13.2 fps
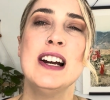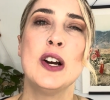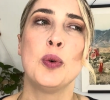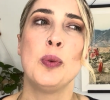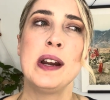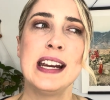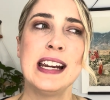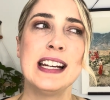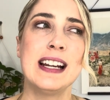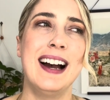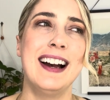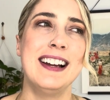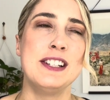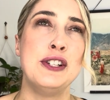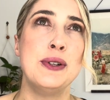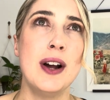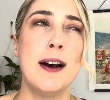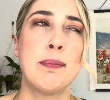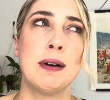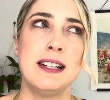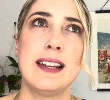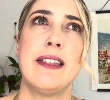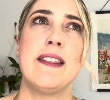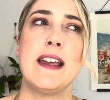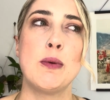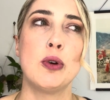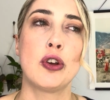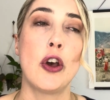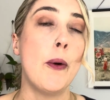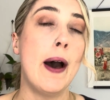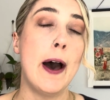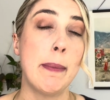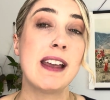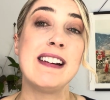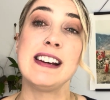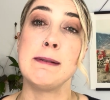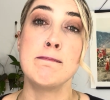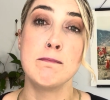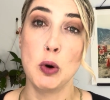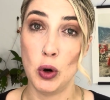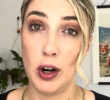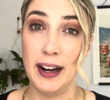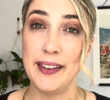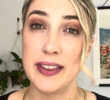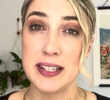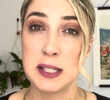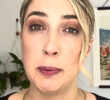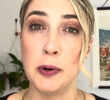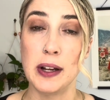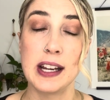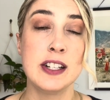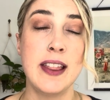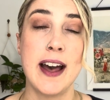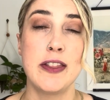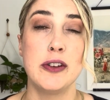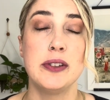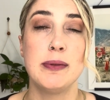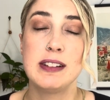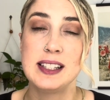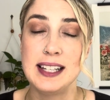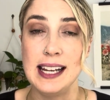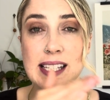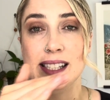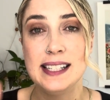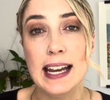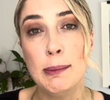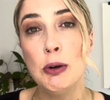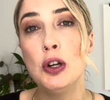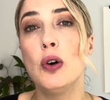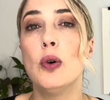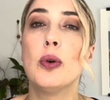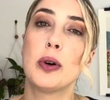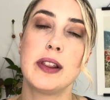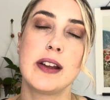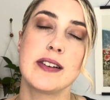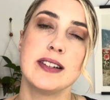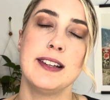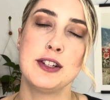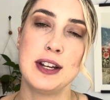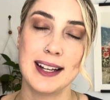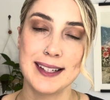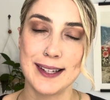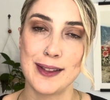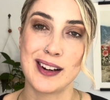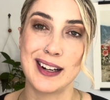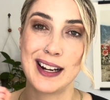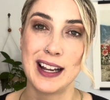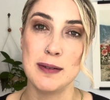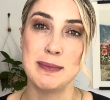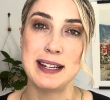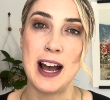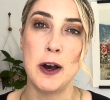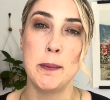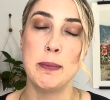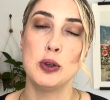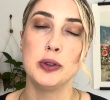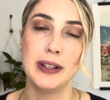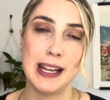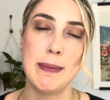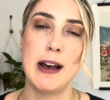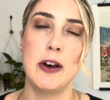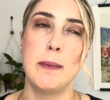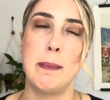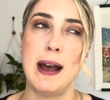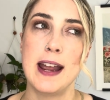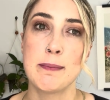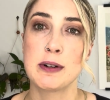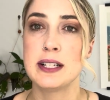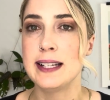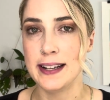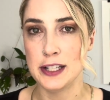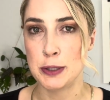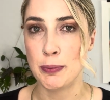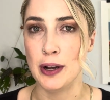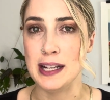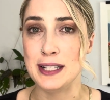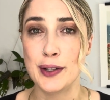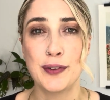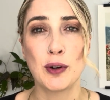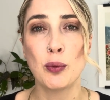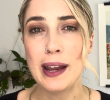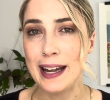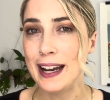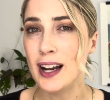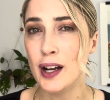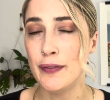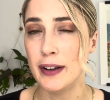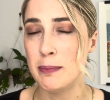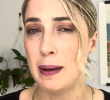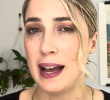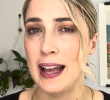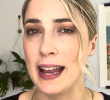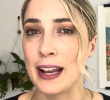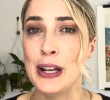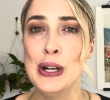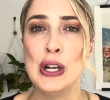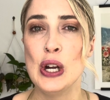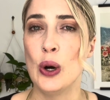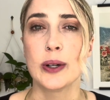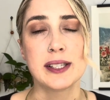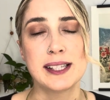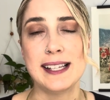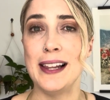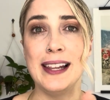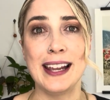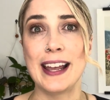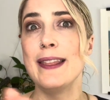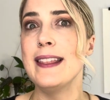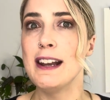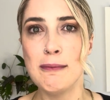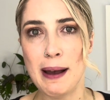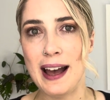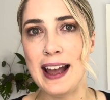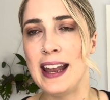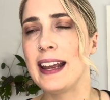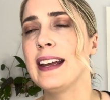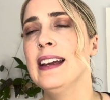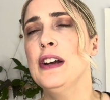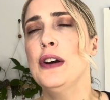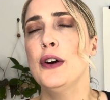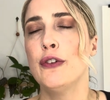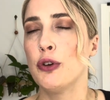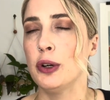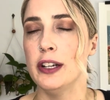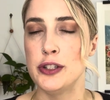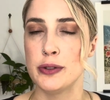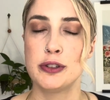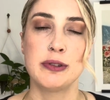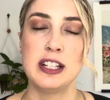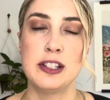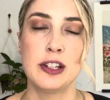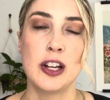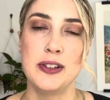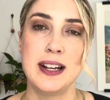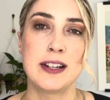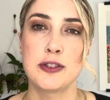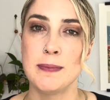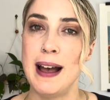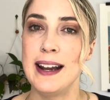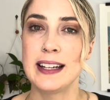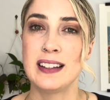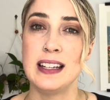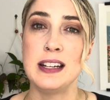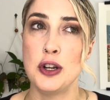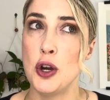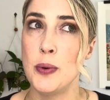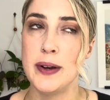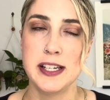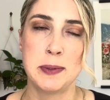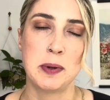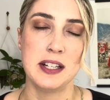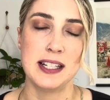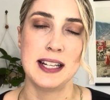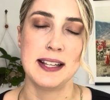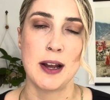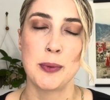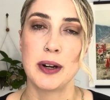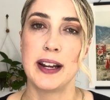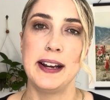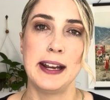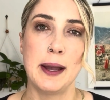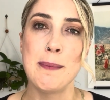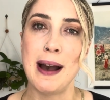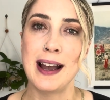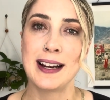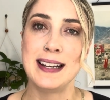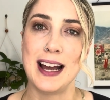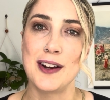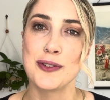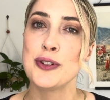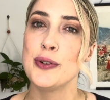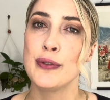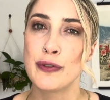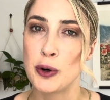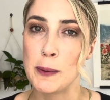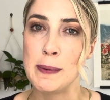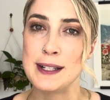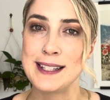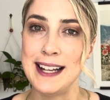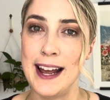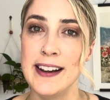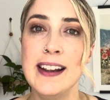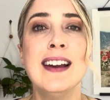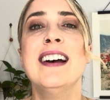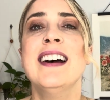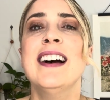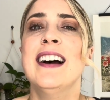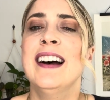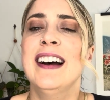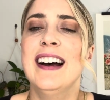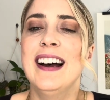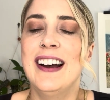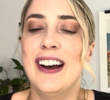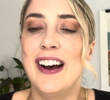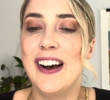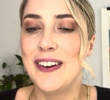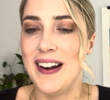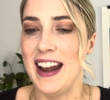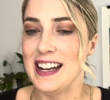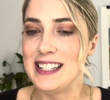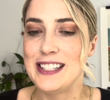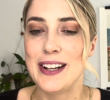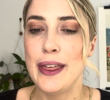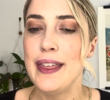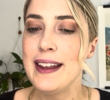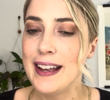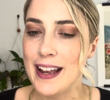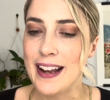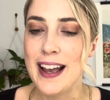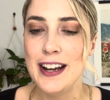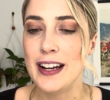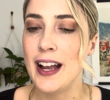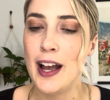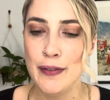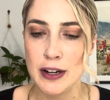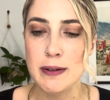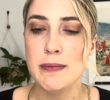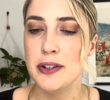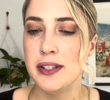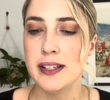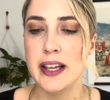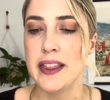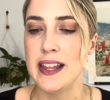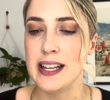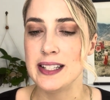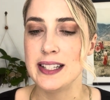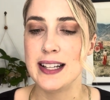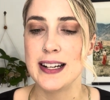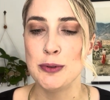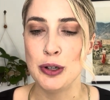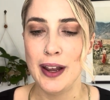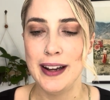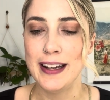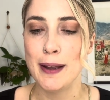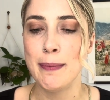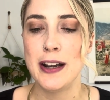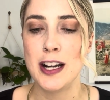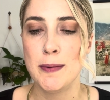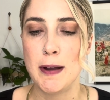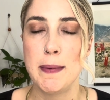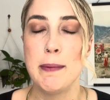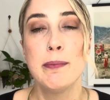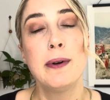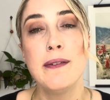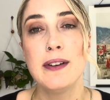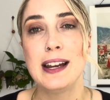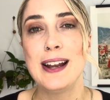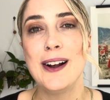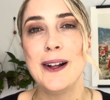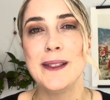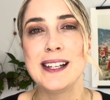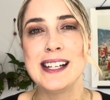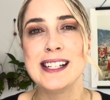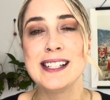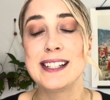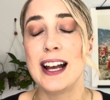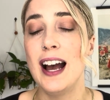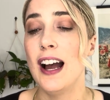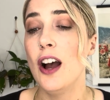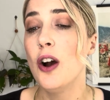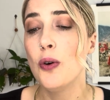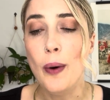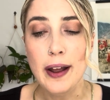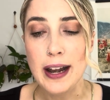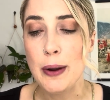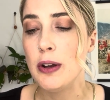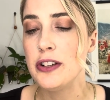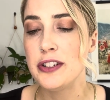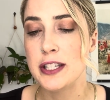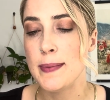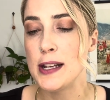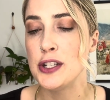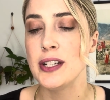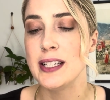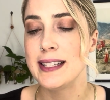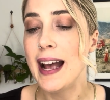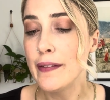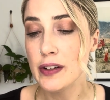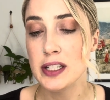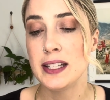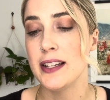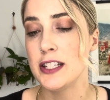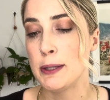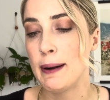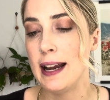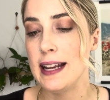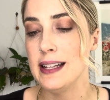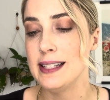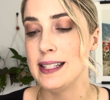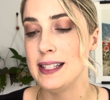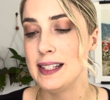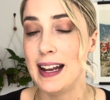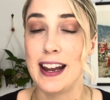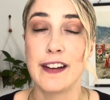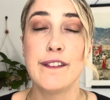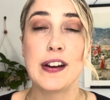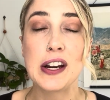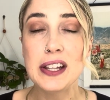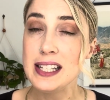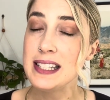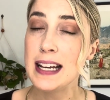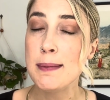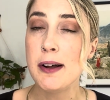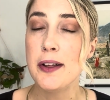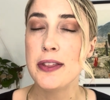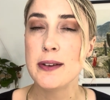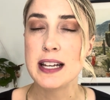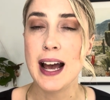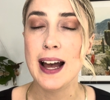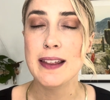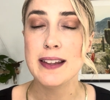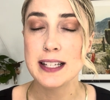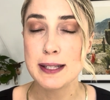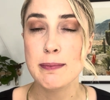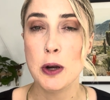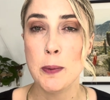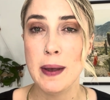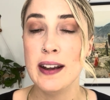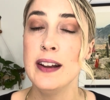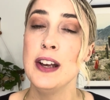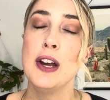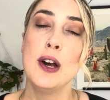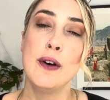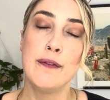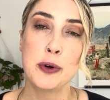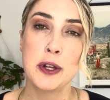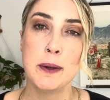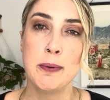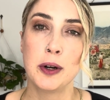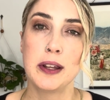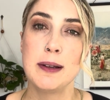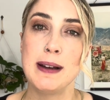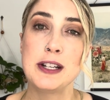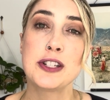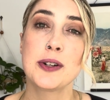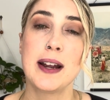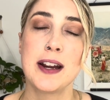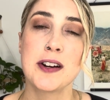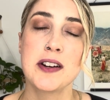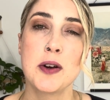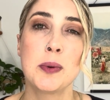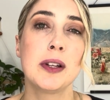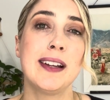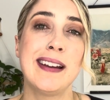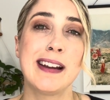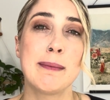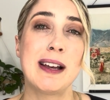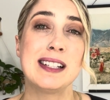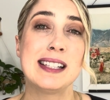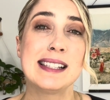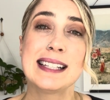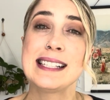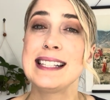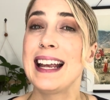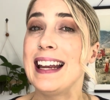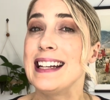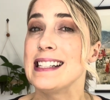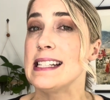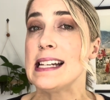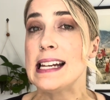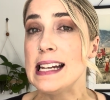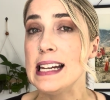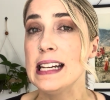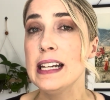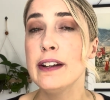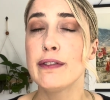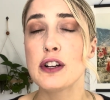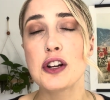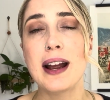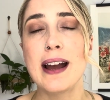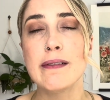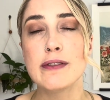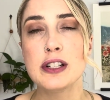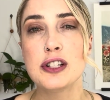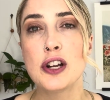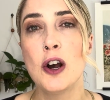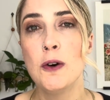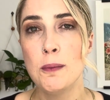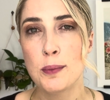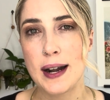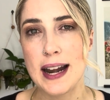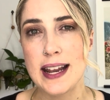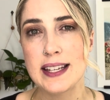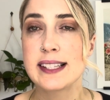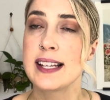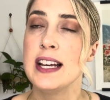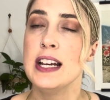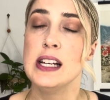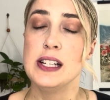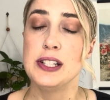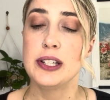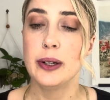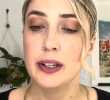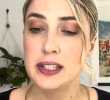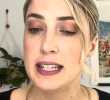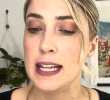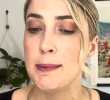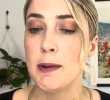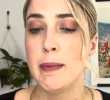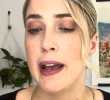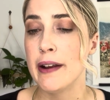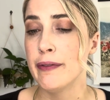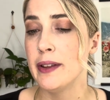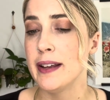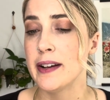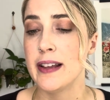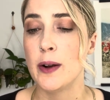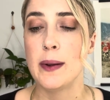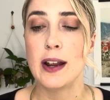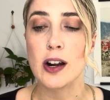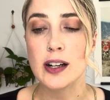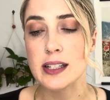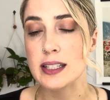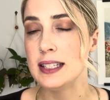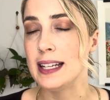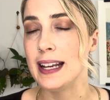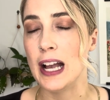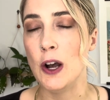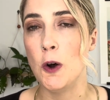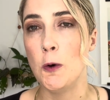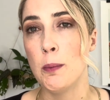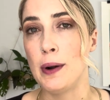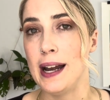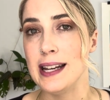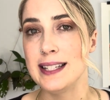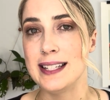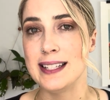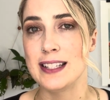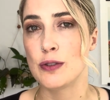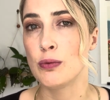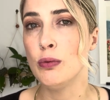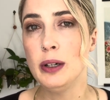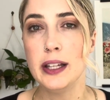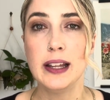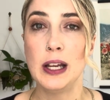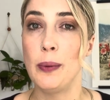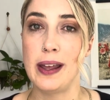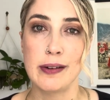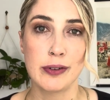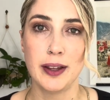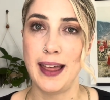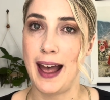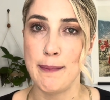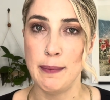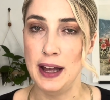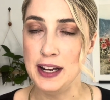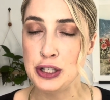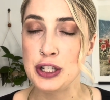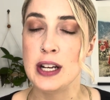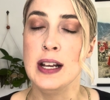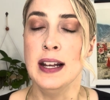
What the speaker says: We do not predict that they will go up anymore at this point, that they'll stay stable, or there is a chance that they're going to come down, but only by a percentage point. So if you're waiting off on buying or selling and then buying for interest rates to go down dramatically, no one is predicting that we're going to get back down to 4%. All right, so I think I kind of covered most of the things there. I'm trying to get better about my brevity on these. One I will just mention is average sales price is staying fairly stable at this moment. For the Portland metro area, we're looking about $618 for your average home price. So good to keep in mind for there that we aren't seeing home prices really waver that much.